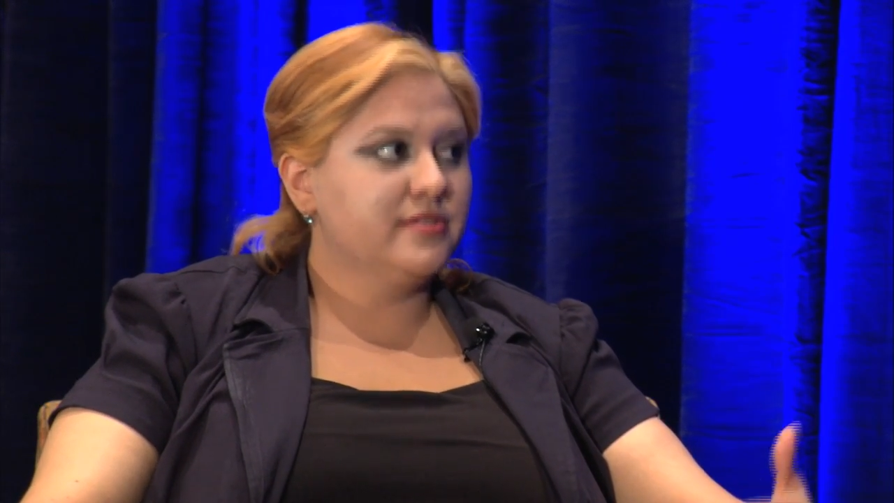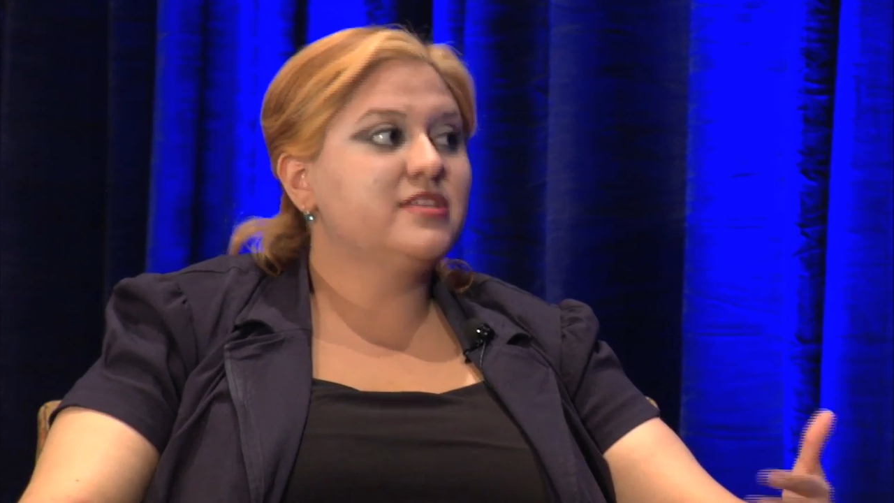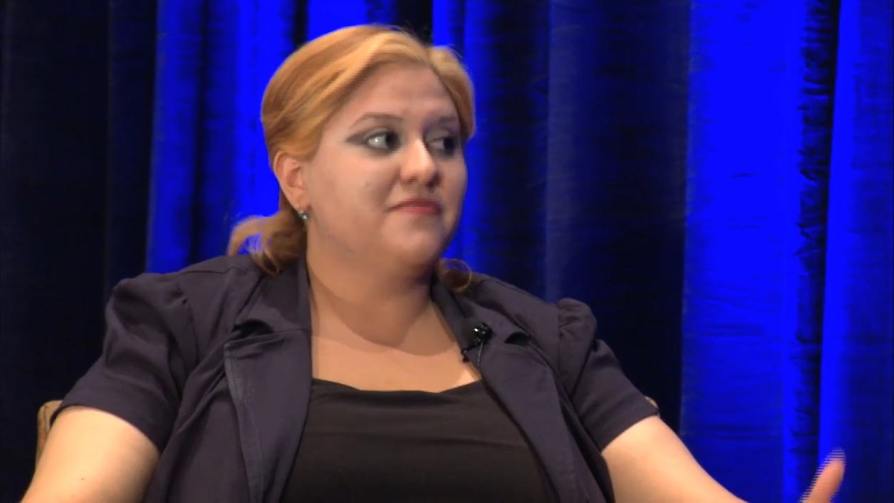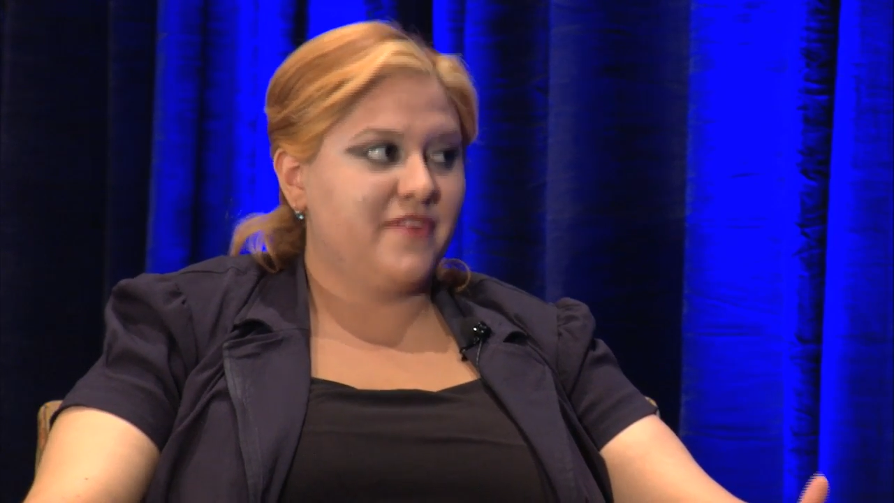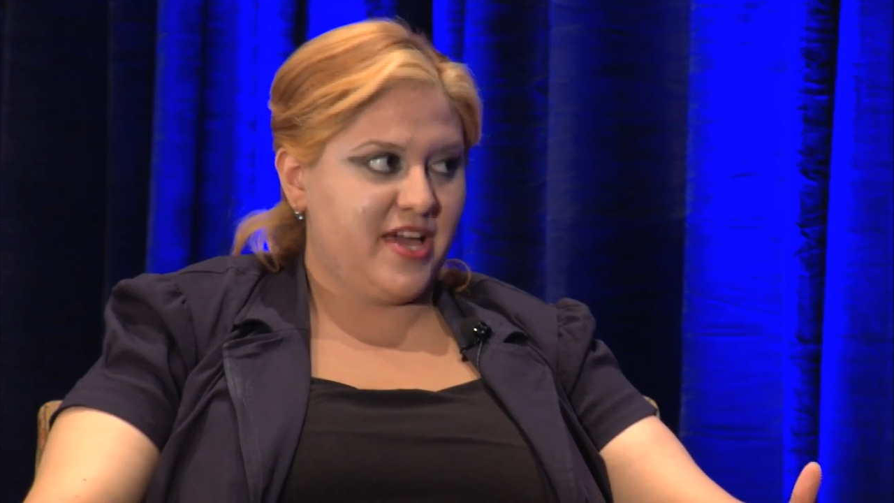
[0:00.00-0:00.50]

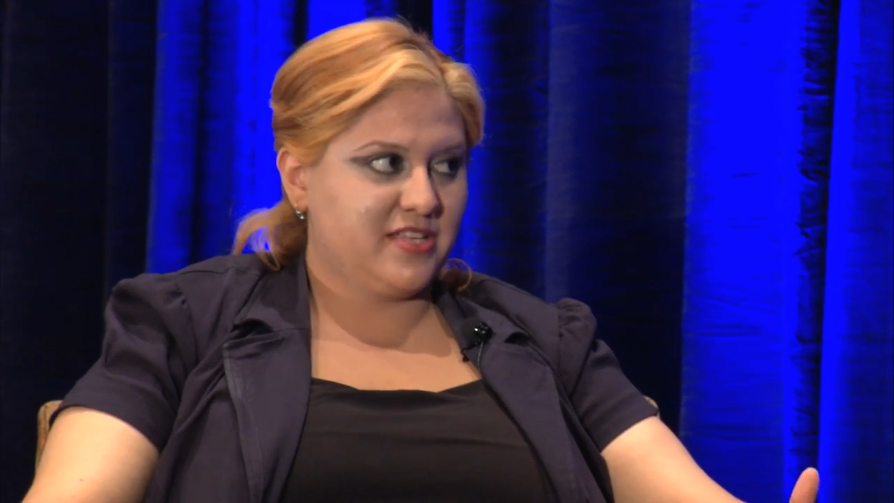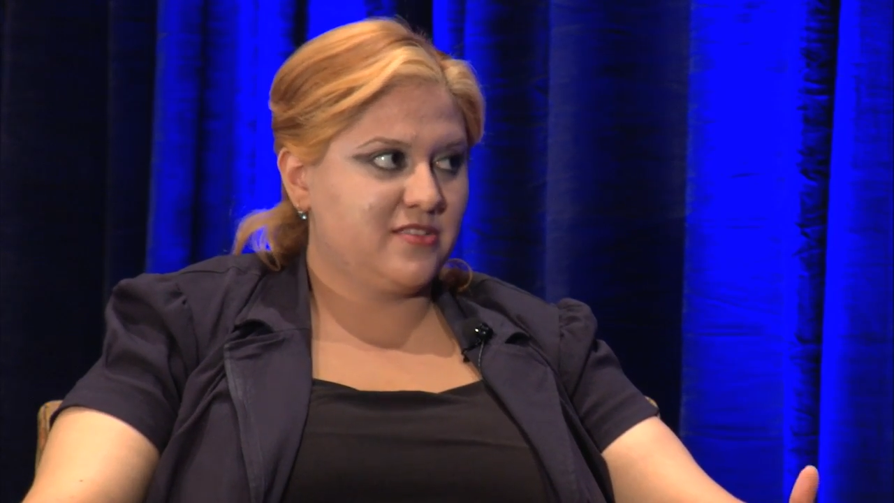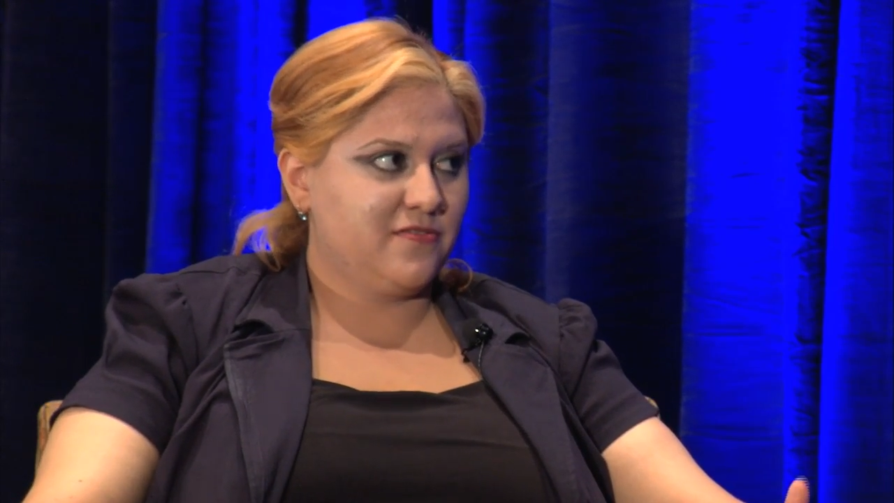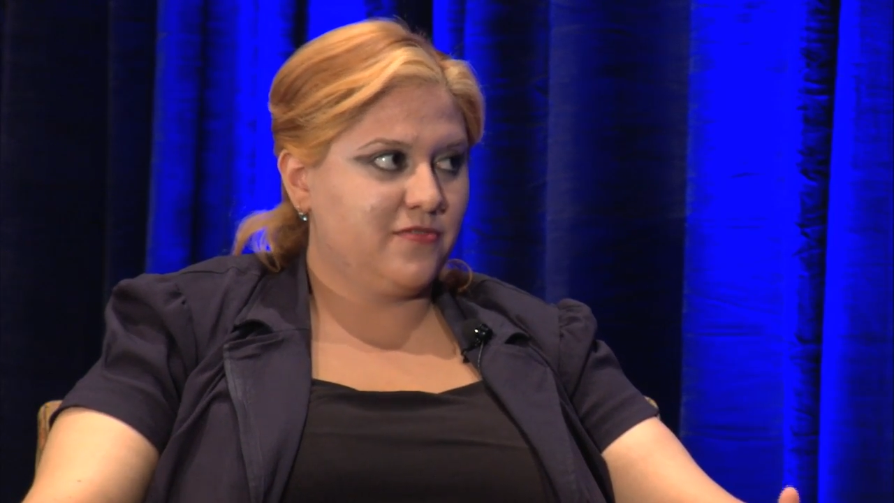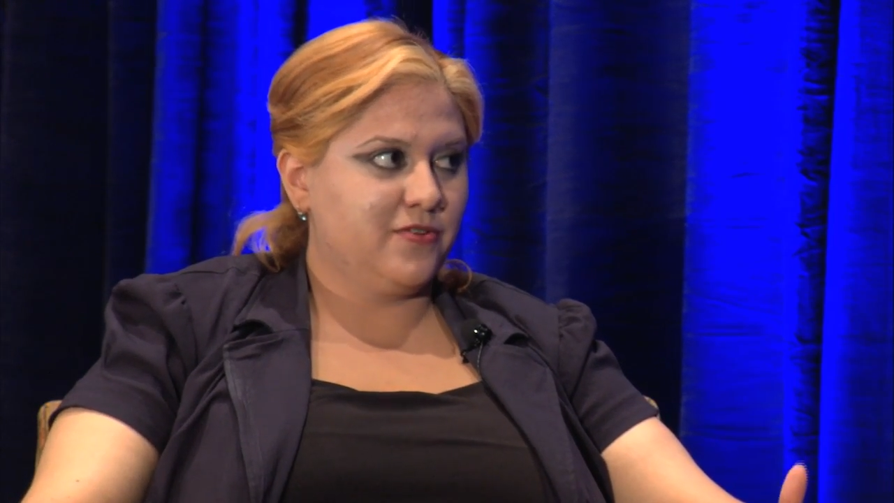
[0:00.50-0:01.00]

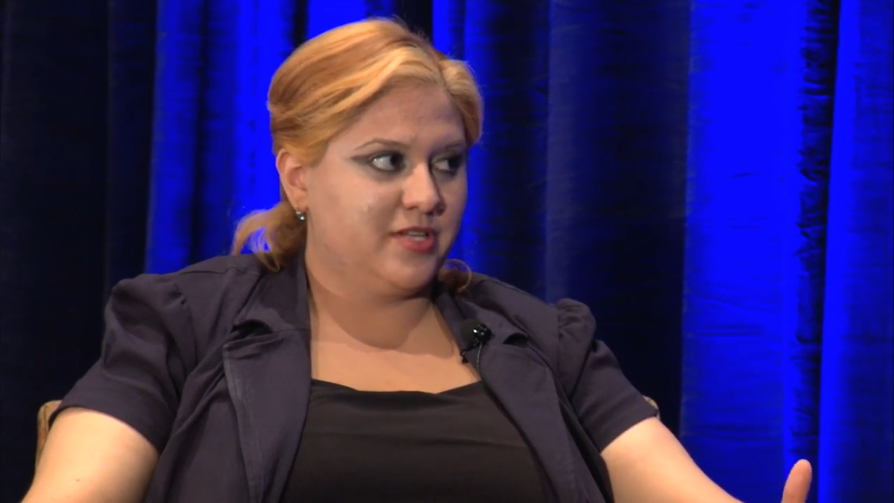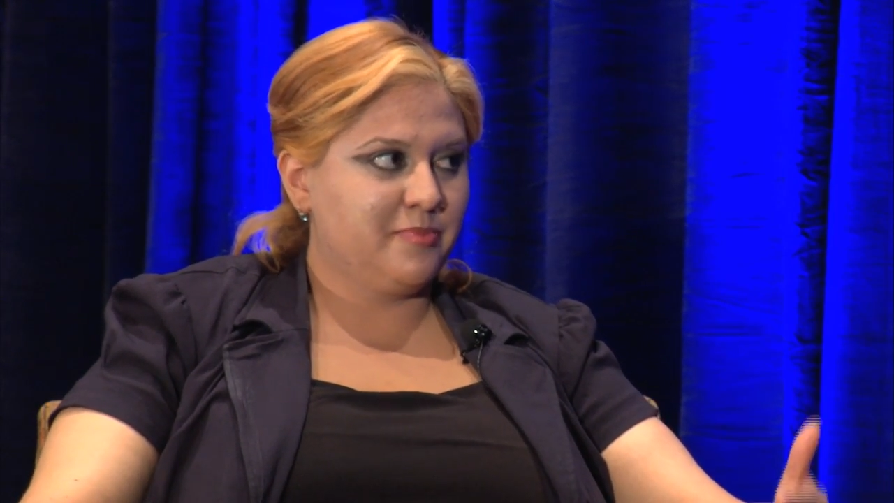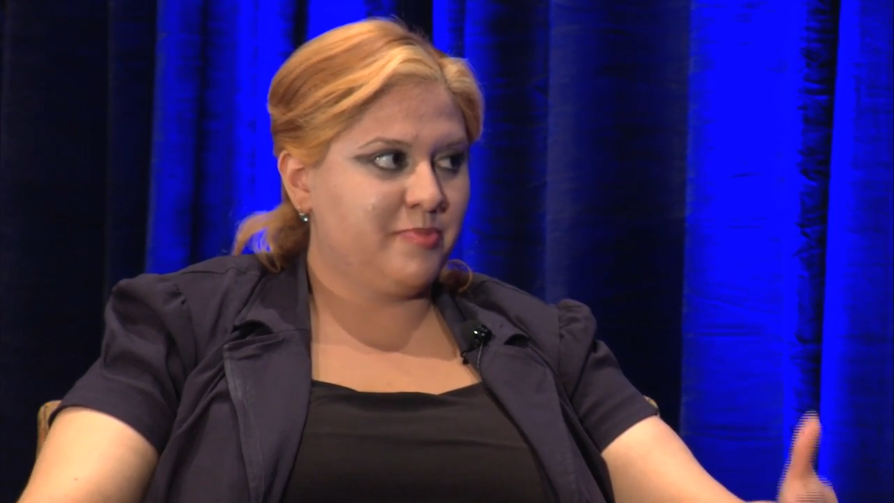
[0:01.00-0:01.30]
device for the